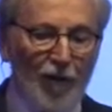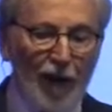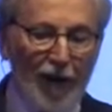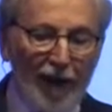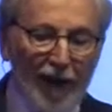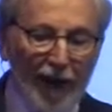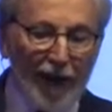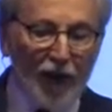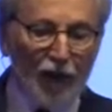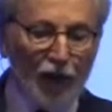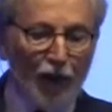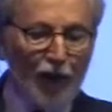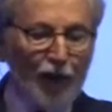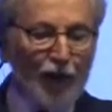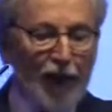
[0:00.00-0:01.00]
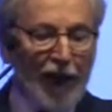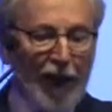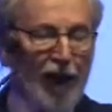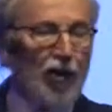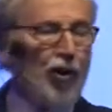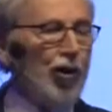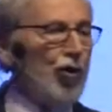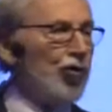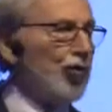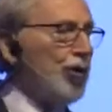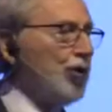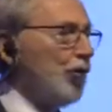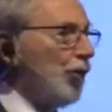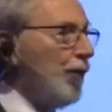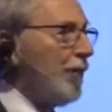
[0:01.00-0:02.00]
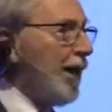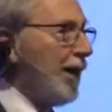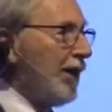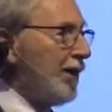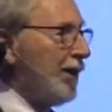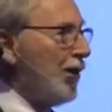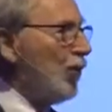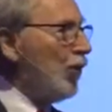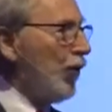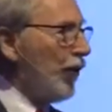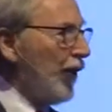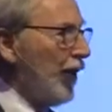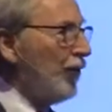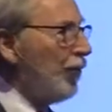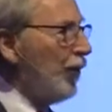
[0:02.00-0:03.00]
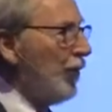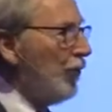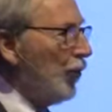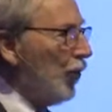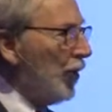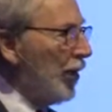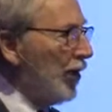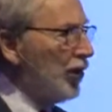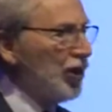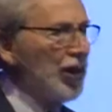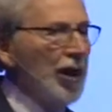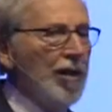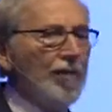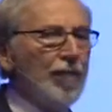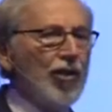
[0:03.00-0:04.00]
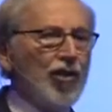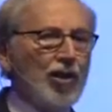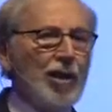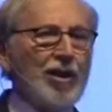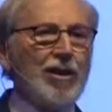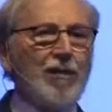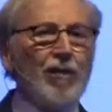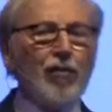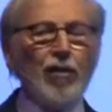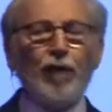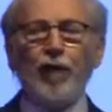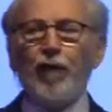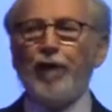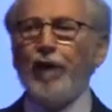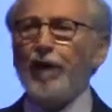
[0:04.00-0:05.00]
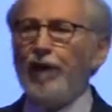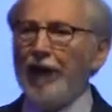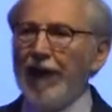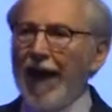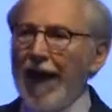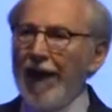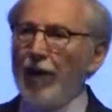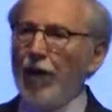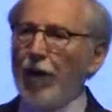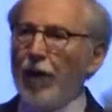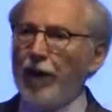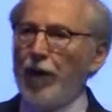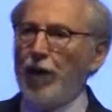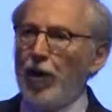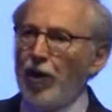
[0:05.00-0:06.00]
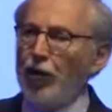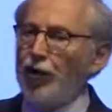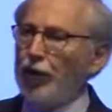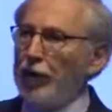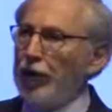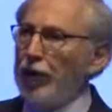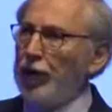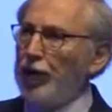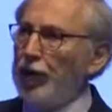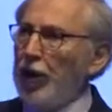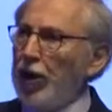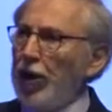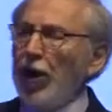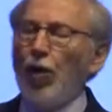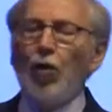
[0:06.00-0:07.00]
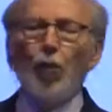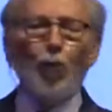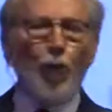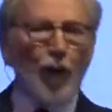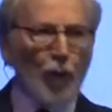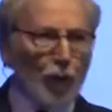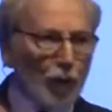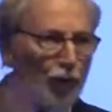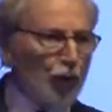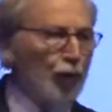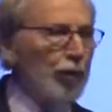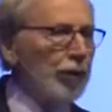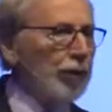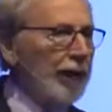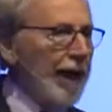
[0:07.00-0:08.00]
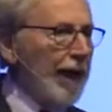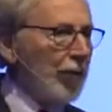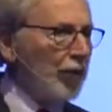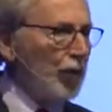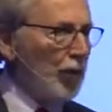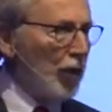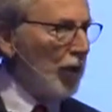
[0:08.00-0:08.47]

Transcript: at least 58 countries, and we made a deal with him. We bought his system, so for 58 other countries, we will drill down to